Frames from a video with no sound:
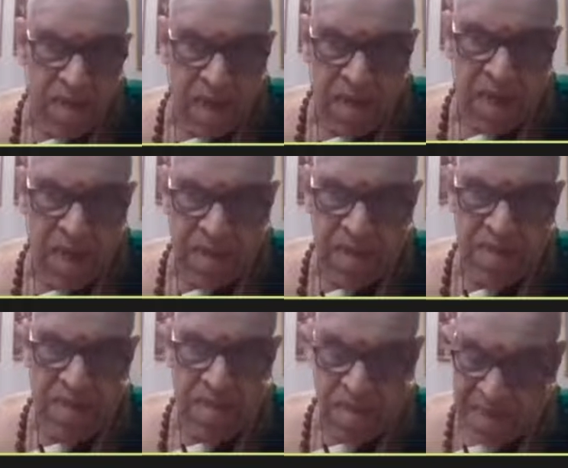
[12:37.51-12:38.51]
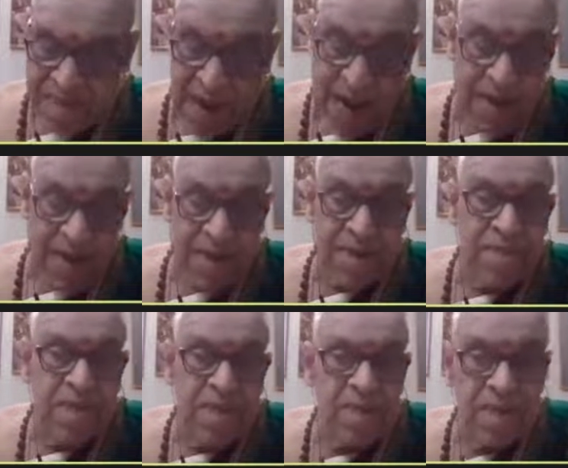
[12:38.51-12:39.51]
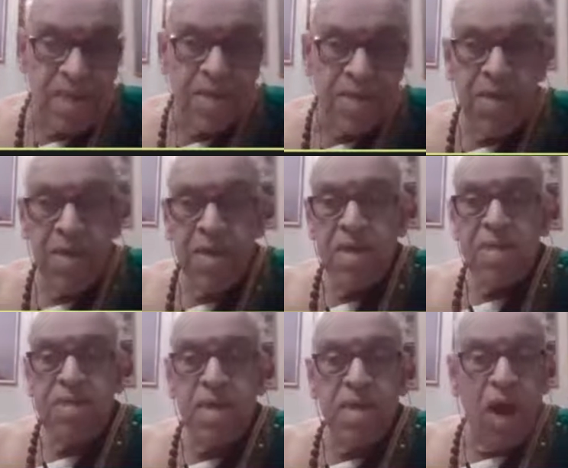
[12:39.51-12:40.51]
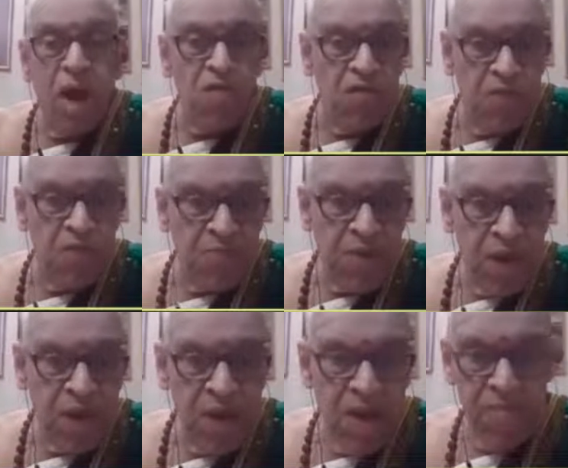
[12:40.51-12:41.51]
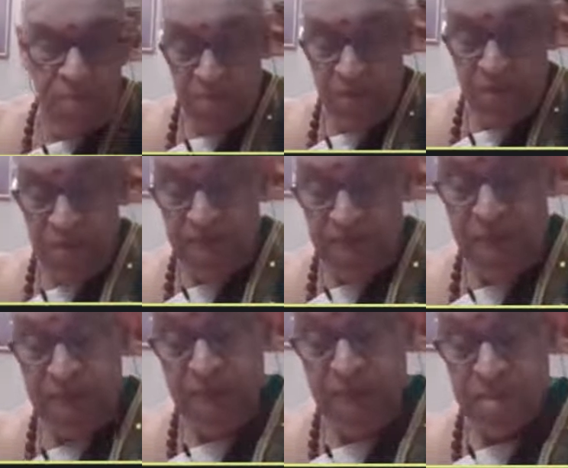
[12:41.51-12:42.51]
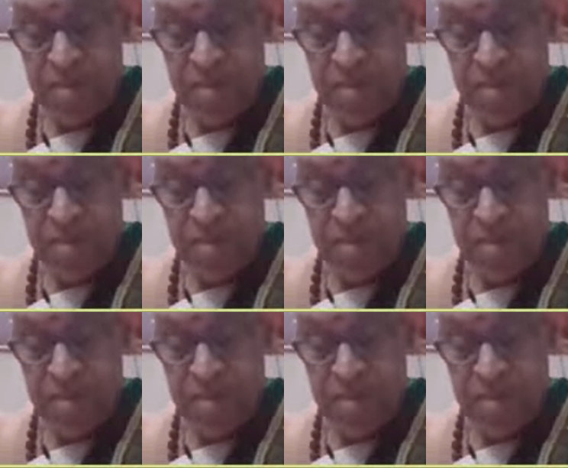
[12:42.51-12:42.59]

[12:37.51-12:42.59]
Jangha is the shank, the calf, the legs.